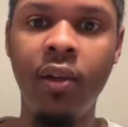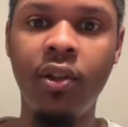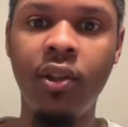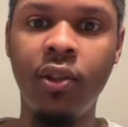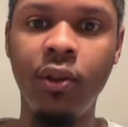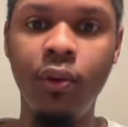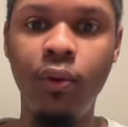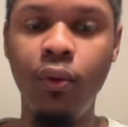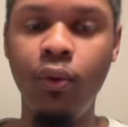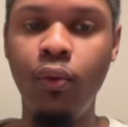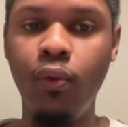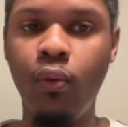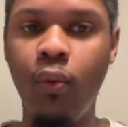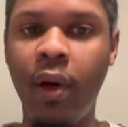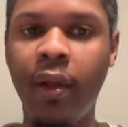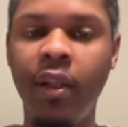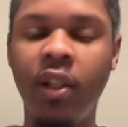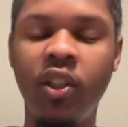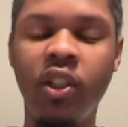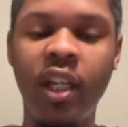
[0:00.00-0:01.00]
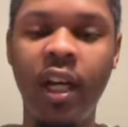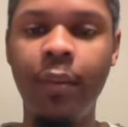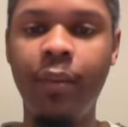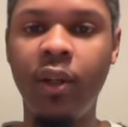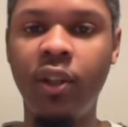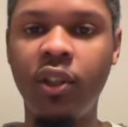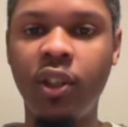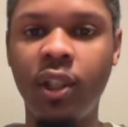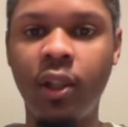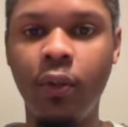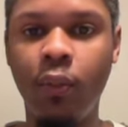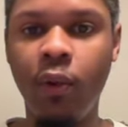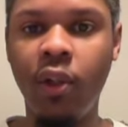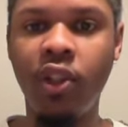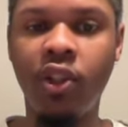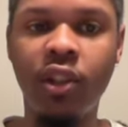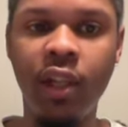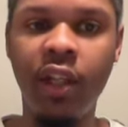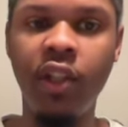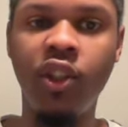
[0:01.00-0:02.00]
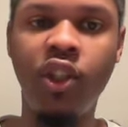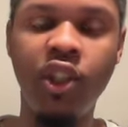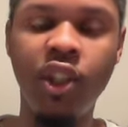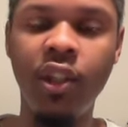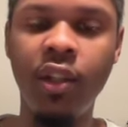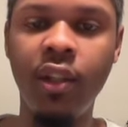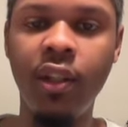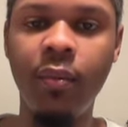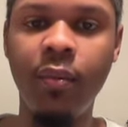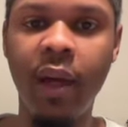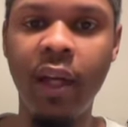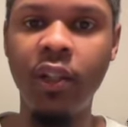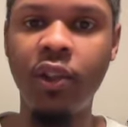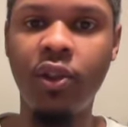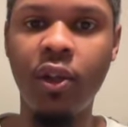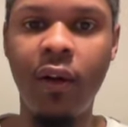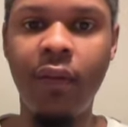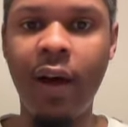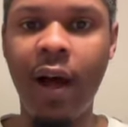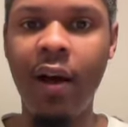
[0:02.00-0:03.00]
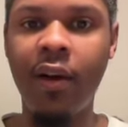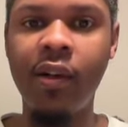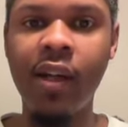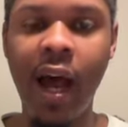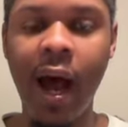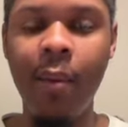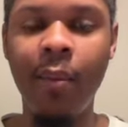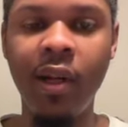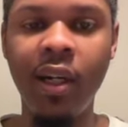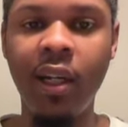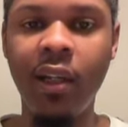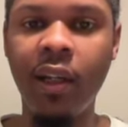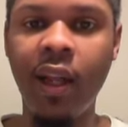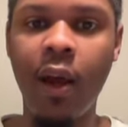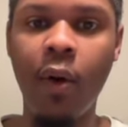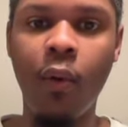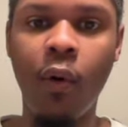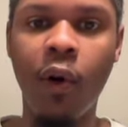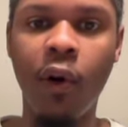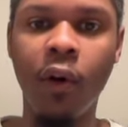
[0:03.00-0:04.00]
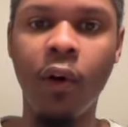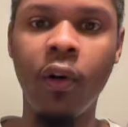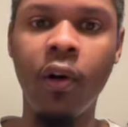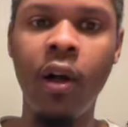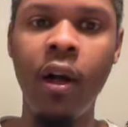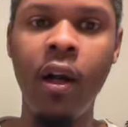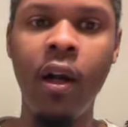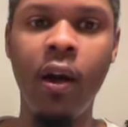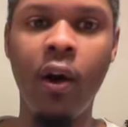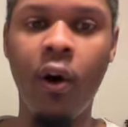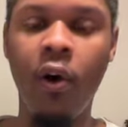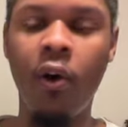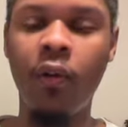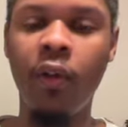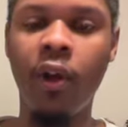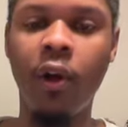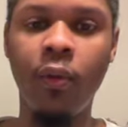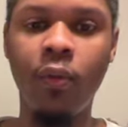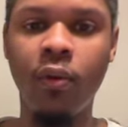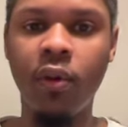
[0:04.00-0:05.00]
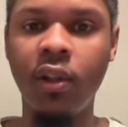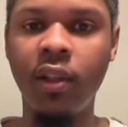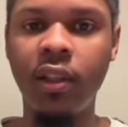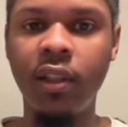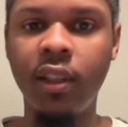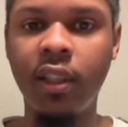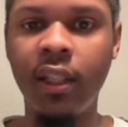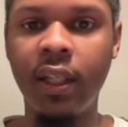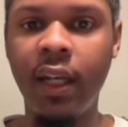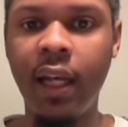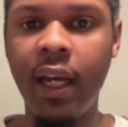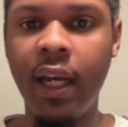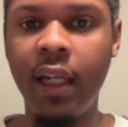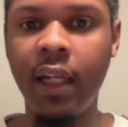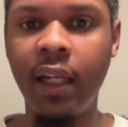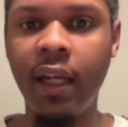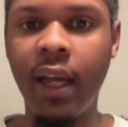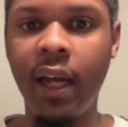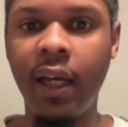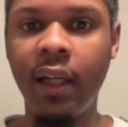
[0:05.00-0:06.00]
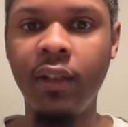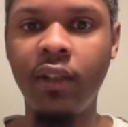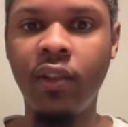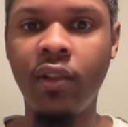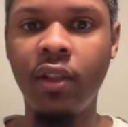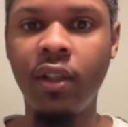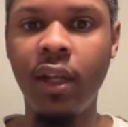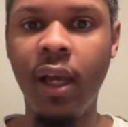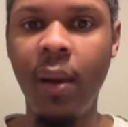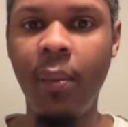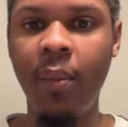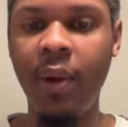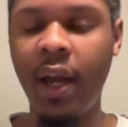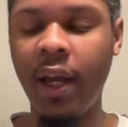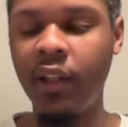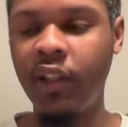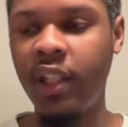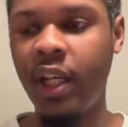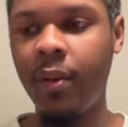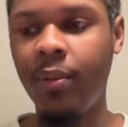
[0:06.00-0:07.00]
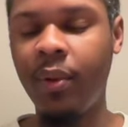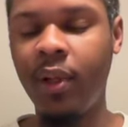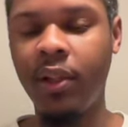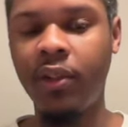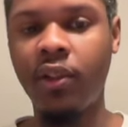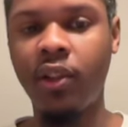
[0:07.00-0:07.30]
to win the championship, which they should based off how dominant they were on their run to ending as the NBA champion.